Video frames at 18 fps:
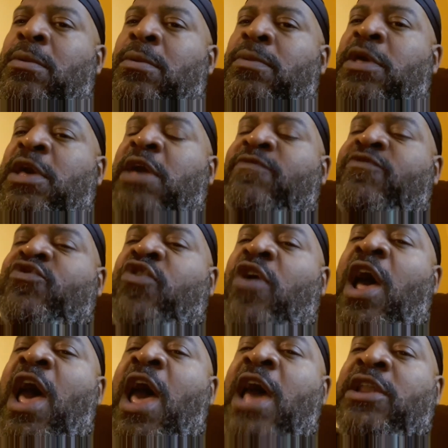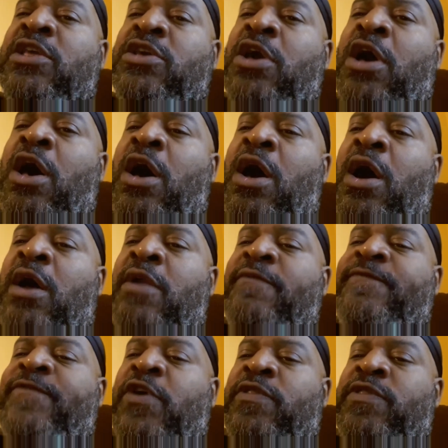They have tried
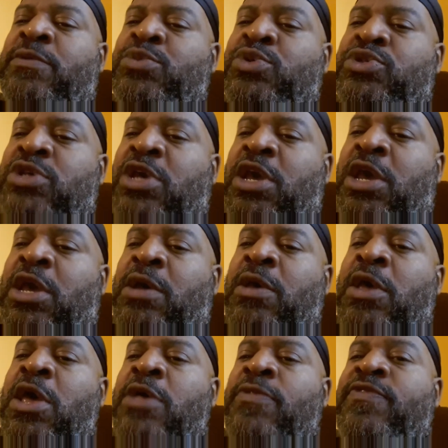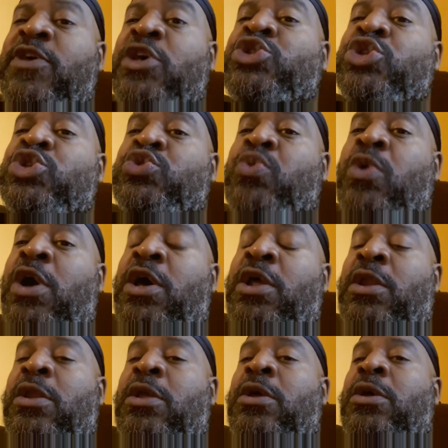God for themselves. This is
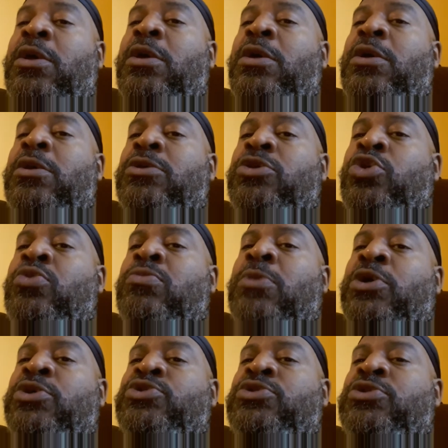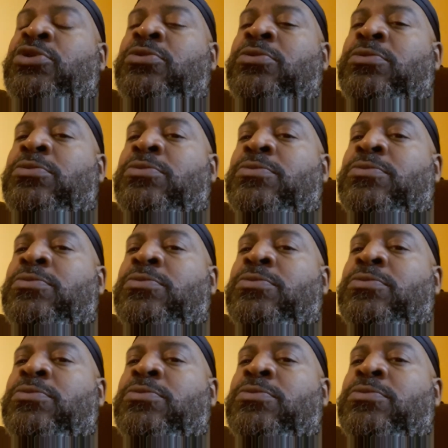what you must do.